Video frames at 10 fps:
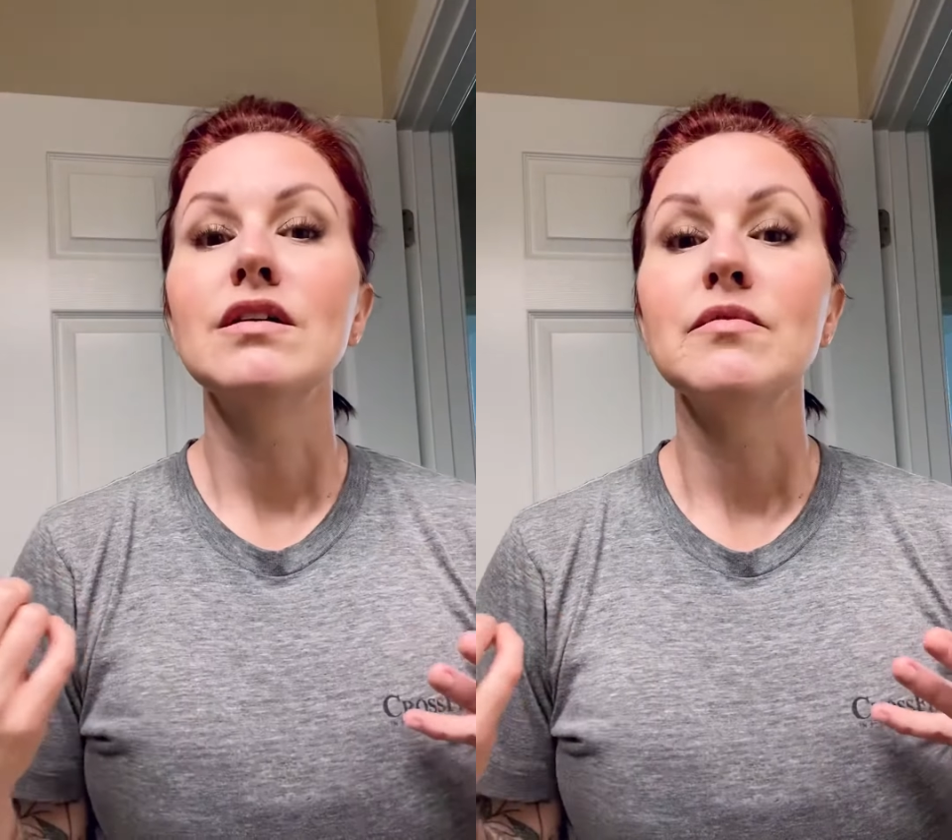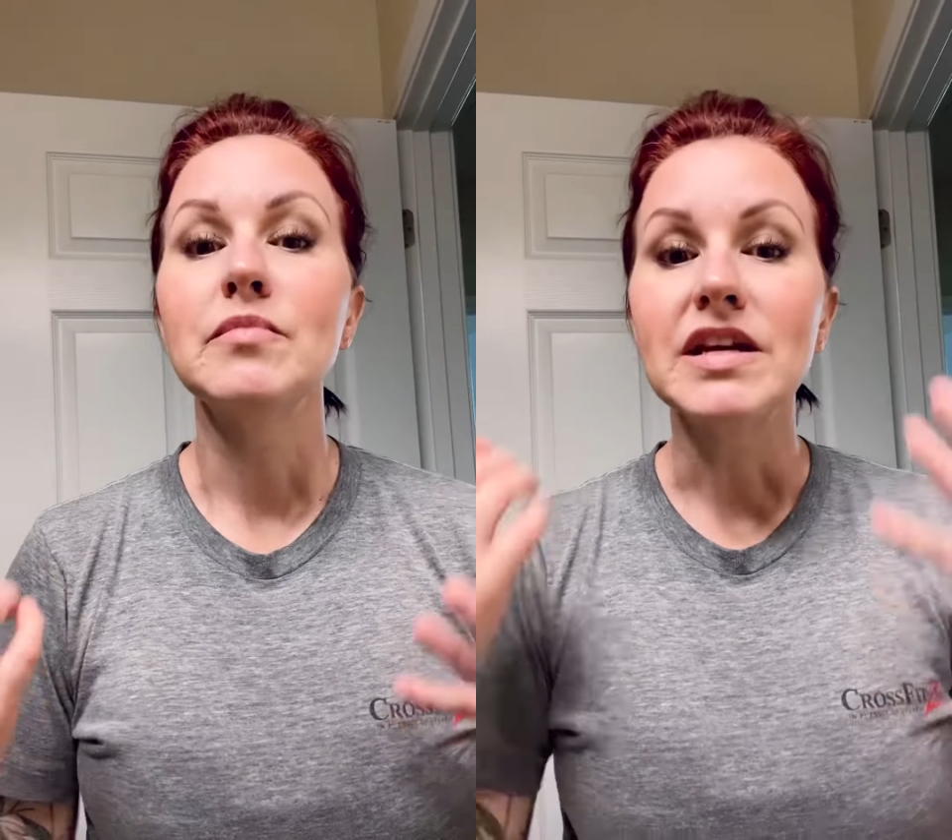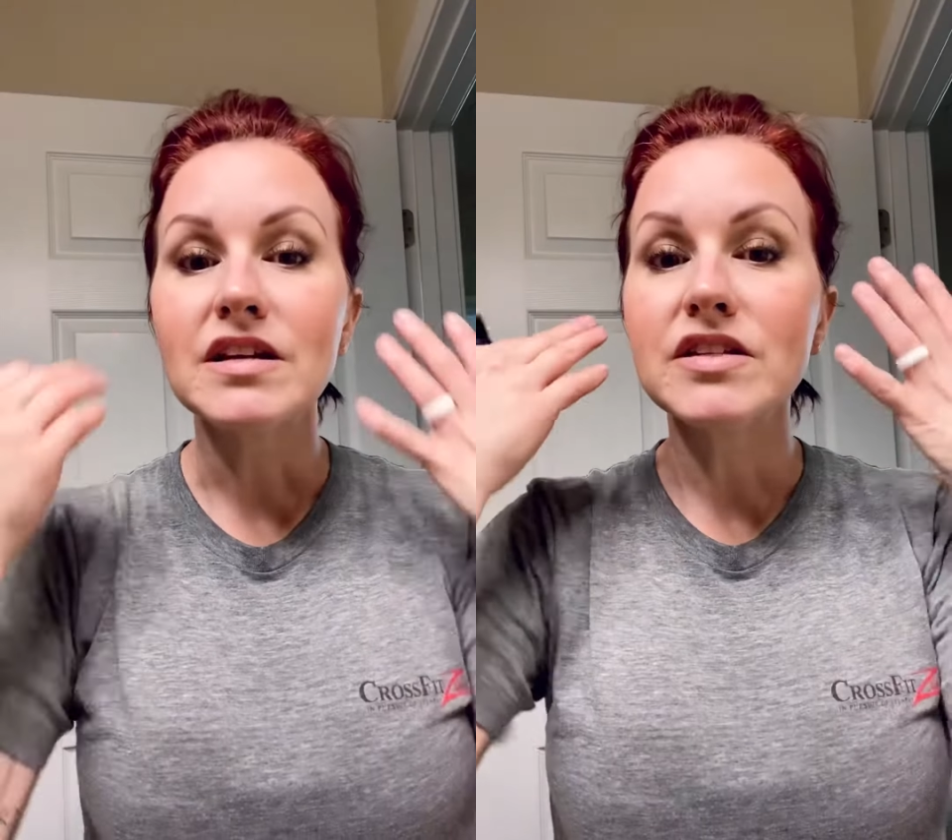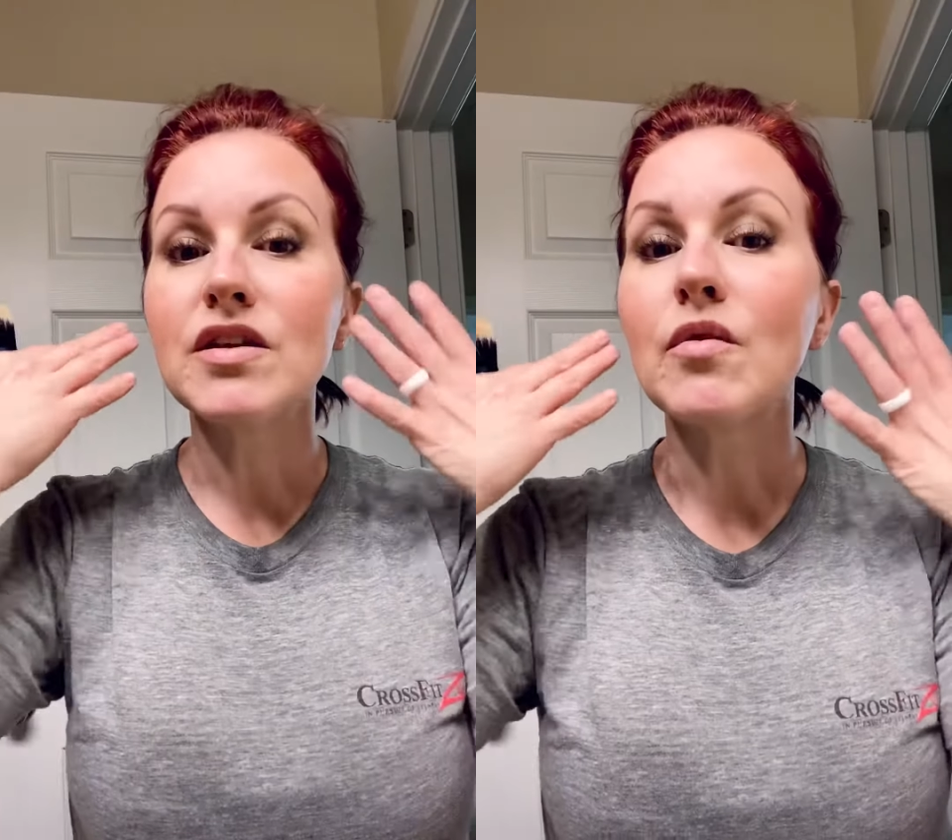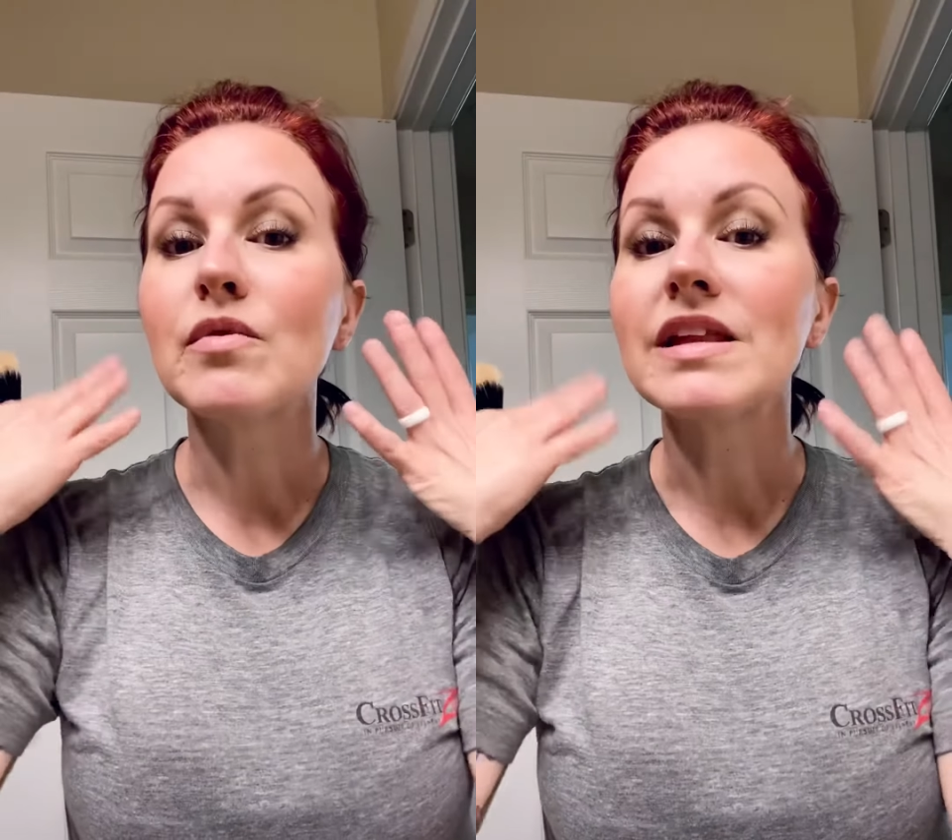because you
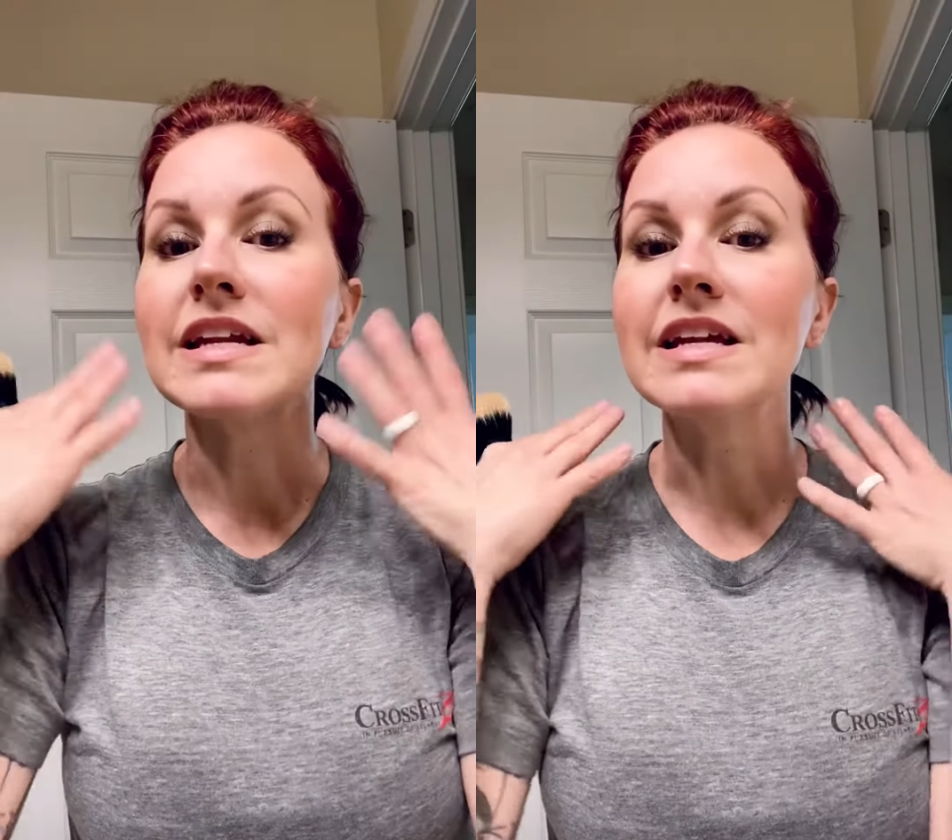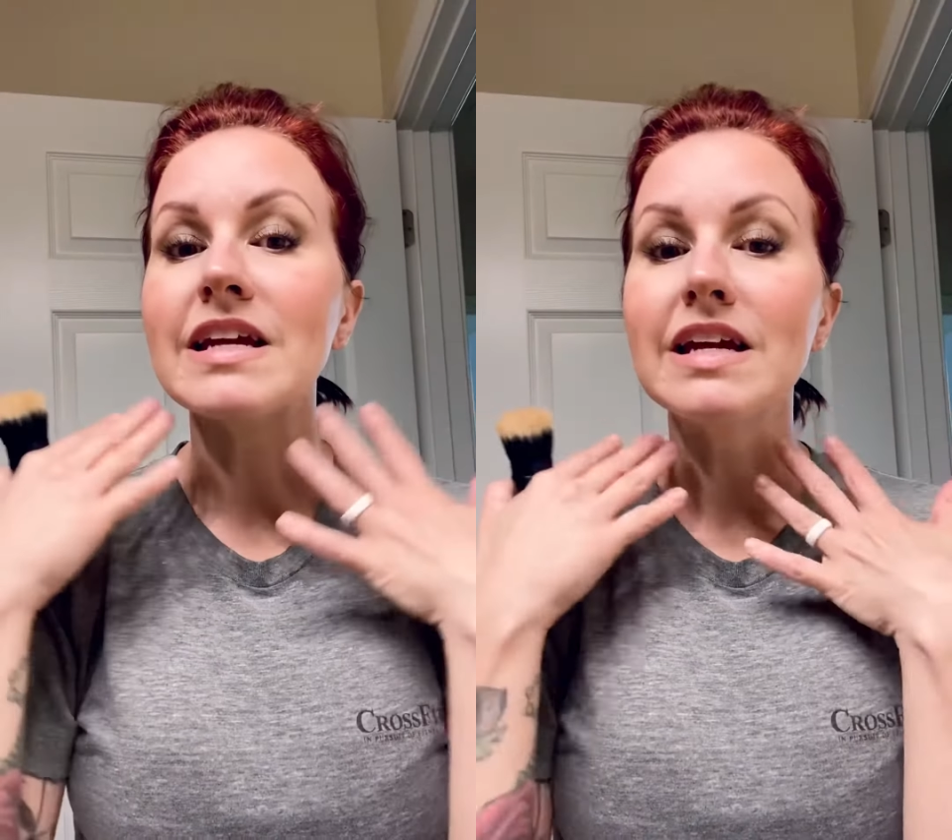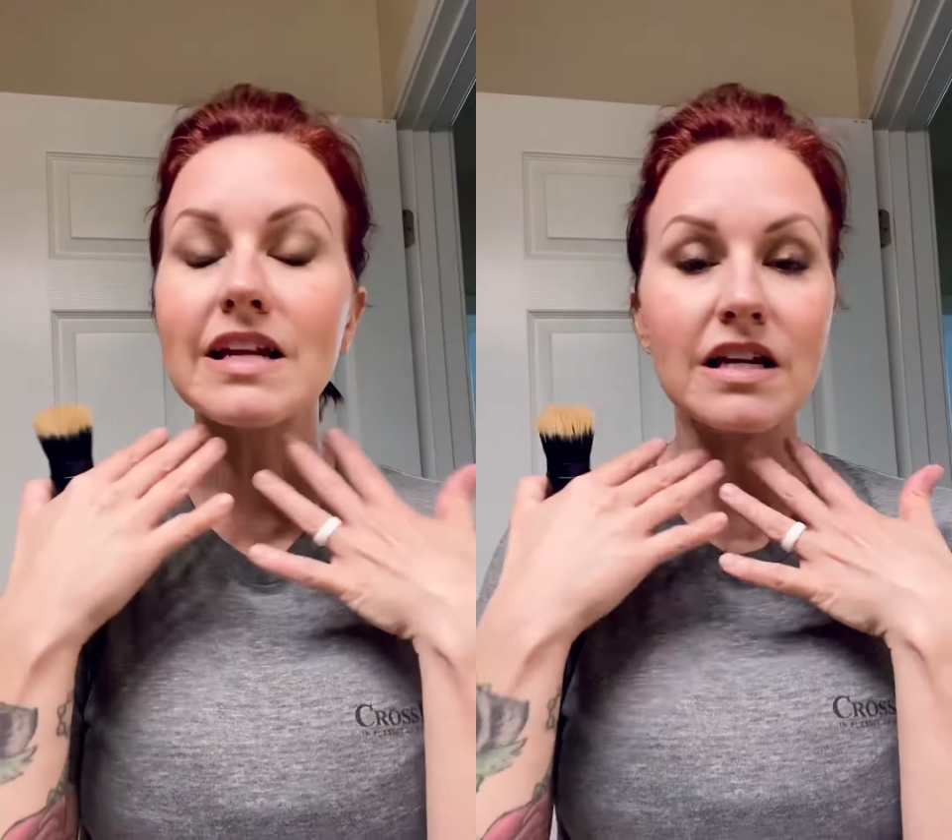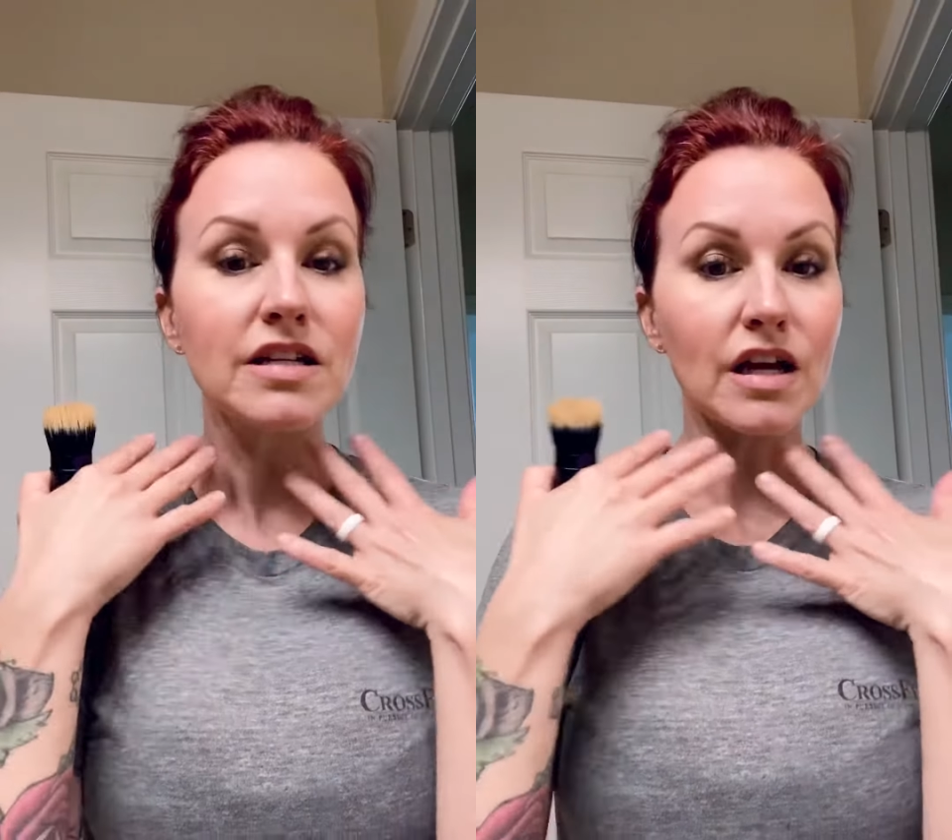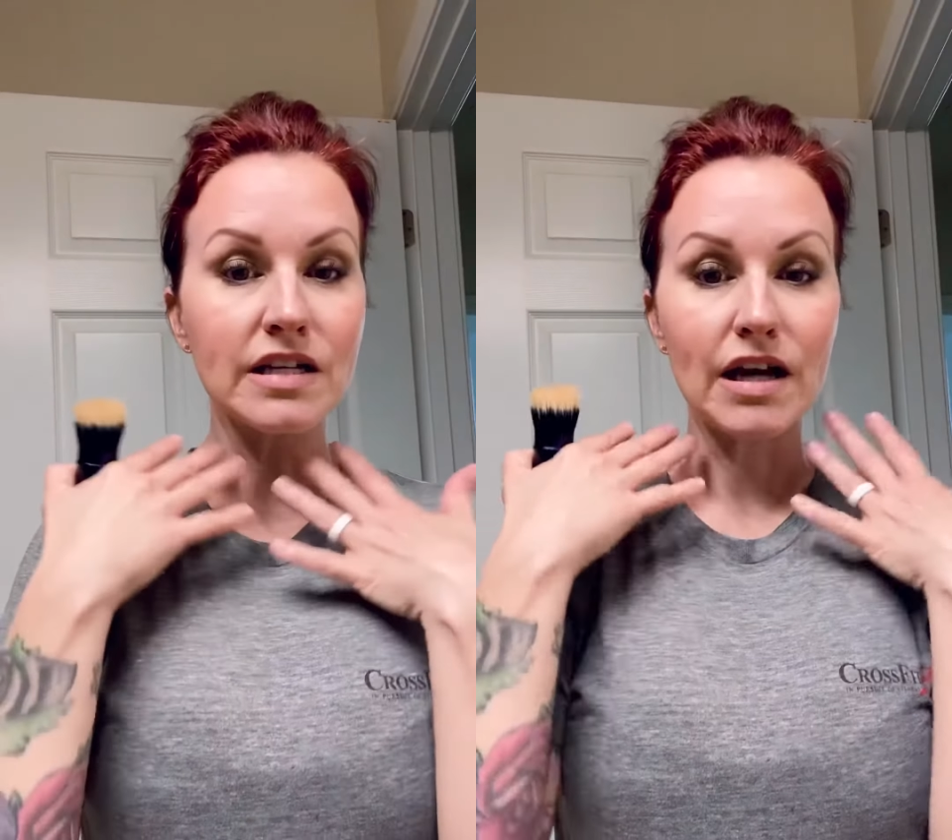don't really need a
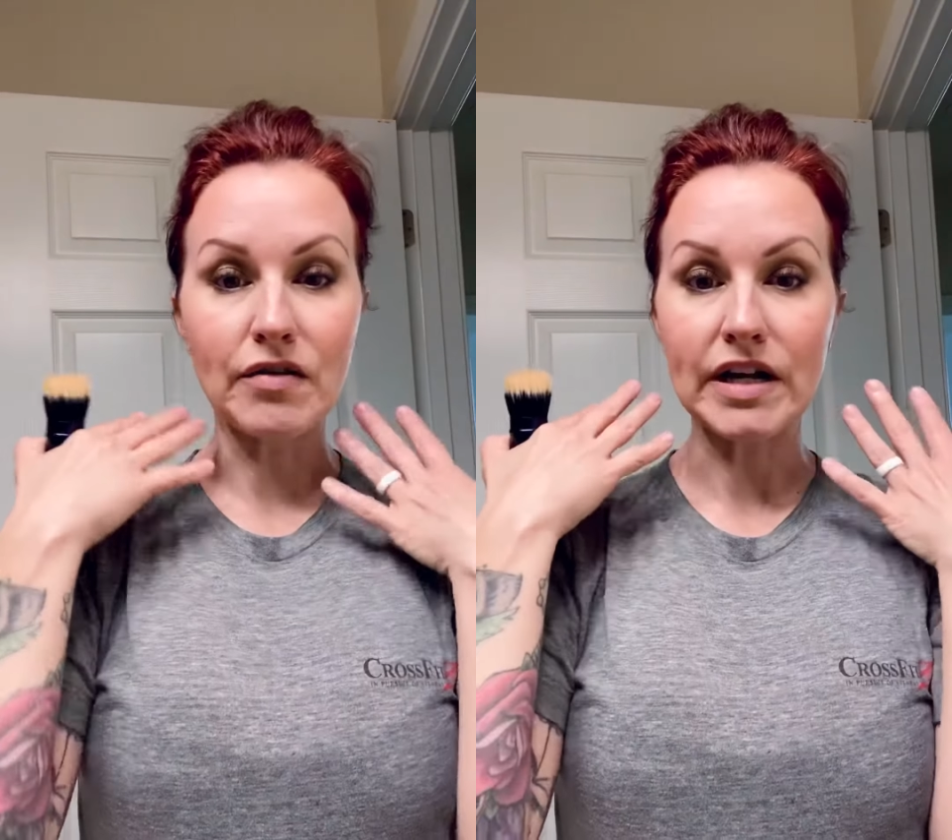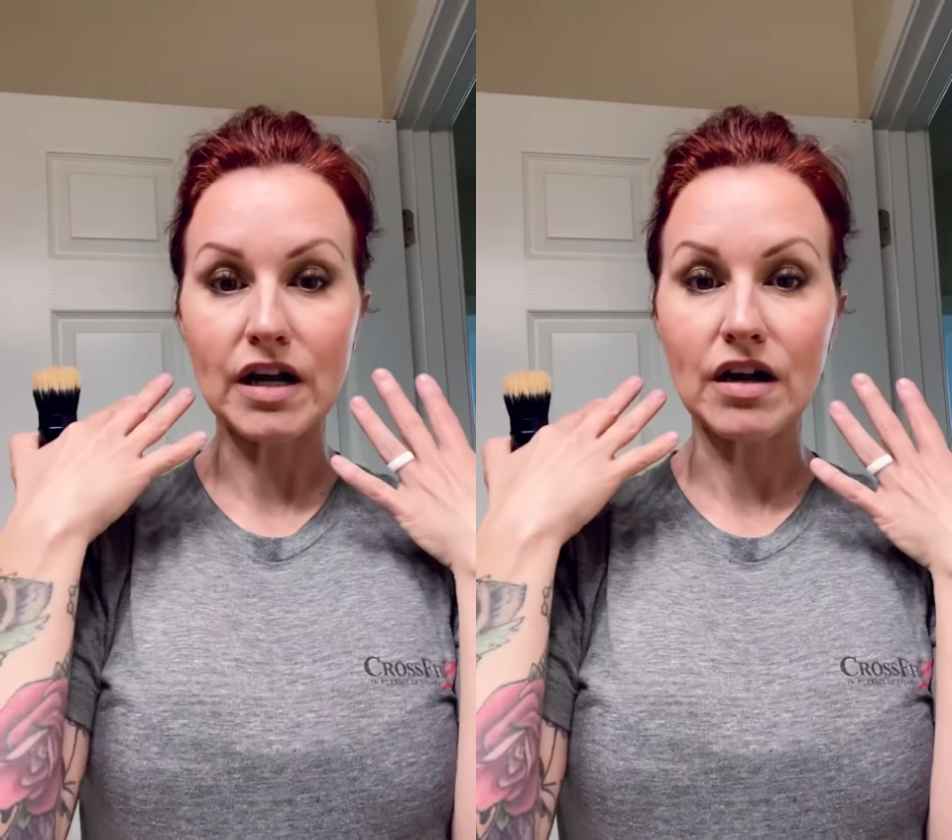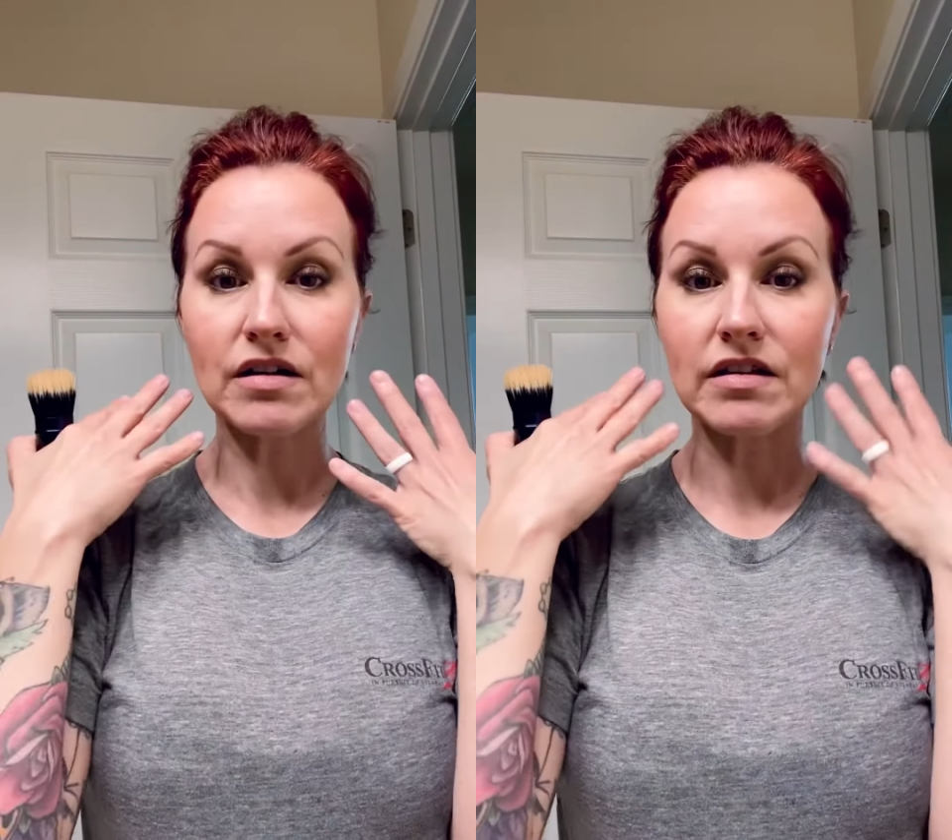ton down here,